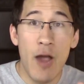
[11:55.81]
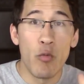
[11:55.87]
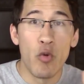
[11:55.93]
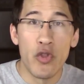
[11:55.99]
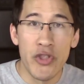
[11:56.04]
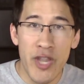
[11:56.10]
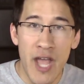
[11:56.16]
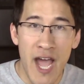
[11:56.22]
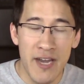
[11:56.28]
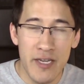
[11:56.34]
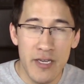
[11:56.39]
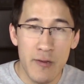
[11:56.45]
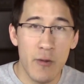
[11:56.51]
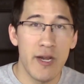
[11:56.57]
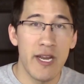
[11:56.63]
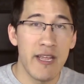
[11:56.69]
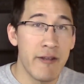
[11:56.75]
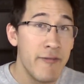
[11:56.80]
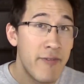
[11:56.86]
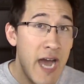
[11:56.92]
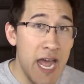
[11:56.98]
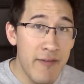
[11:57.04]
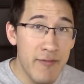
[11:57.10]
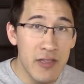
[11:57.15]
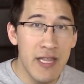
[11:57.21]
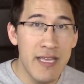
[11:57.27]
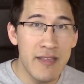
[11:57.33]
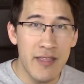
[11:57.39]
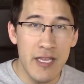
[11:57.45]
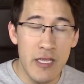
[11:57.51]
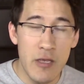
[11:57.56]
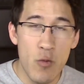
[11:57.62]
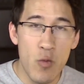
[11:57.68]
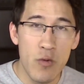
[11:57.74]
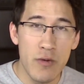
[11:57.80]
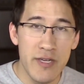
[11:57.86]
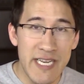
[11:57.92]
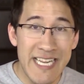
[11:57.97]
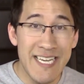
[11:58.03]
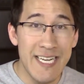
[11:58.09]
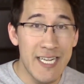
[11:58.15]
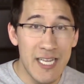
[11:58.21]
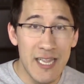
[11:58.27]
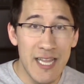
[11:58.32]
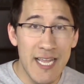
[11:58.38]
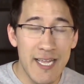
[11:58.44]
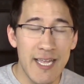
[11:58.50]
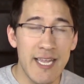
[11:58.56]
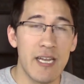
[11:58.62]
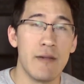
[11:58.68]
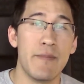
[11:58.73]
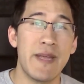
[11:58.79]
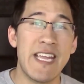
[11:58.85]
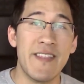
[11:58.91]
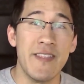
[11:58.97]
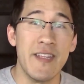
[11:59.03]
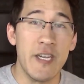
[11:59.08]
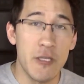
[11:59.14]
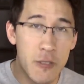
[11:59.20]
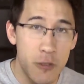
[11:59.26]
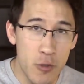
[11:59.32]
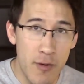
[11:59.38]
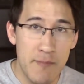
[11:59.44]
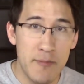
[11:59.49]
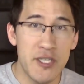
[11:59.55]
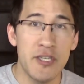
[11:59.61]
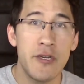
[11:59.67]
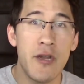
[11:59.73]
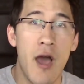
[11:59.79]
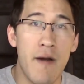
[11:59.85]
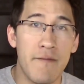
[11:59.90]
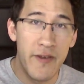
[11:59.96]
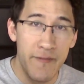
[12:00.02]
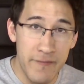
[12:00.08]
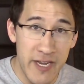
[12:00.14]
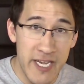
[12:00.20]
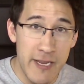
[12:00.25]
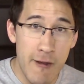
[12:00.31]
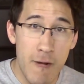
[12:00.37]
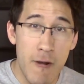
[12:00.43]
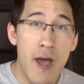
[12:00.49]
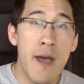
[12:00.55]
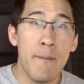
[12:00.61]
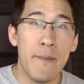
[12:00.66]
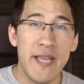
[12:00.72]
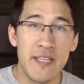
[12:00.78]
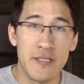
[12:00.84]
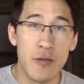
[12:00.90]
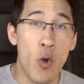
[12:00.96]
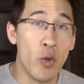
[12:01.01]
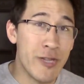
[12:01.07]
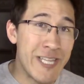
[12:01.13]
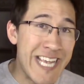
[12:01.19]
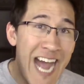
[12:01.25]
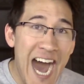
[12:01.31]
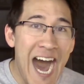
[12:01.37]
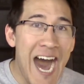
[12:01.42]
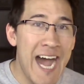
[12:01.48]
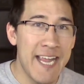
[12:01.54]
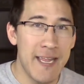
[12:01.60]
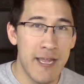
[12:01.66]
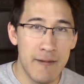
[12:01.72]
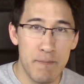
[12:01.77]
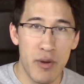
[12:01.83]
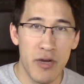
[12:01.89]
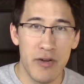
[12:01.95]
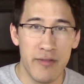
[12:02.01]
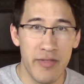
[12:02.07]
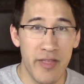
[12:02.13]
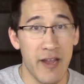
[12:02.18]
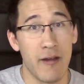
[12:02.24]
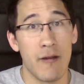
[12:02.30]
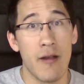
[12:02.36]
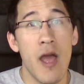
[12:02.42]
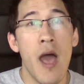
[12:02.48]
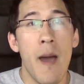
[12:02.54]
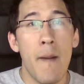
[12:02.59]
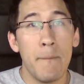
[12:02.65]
I will not do it. If I have a link that you need to click, it'll be in the description the video because only I can put it there.